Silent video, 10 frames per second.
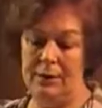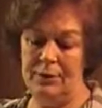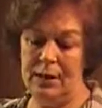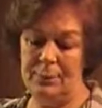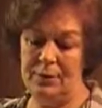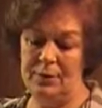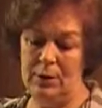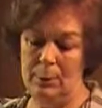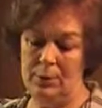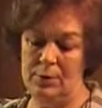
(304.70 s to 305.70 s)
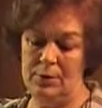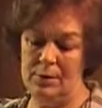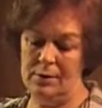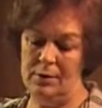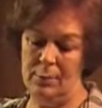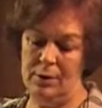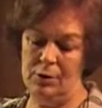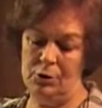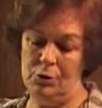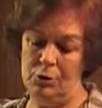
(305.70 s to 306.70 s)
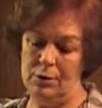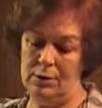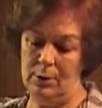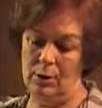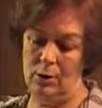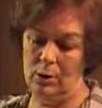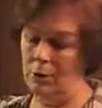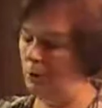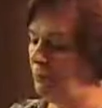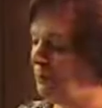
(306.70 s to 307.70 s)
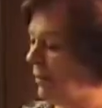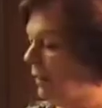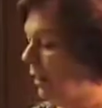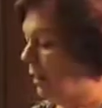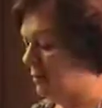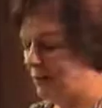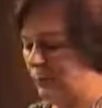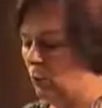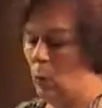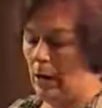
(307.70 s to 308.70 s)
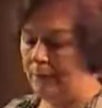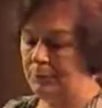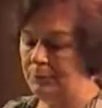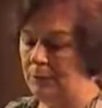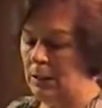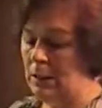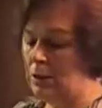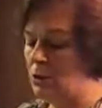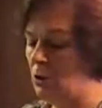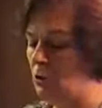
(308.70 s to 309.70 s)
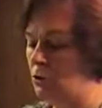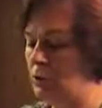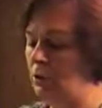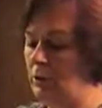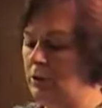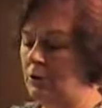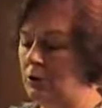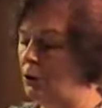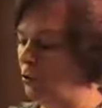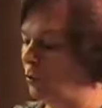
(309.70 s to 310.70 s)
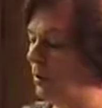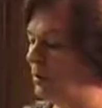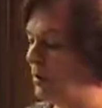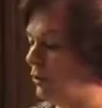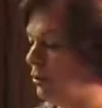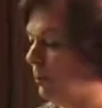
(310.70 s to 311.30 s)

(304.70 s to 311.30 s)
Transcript: of types of nipples. Some are shorter, some are longer, some are wider. So generally the shorter ones they do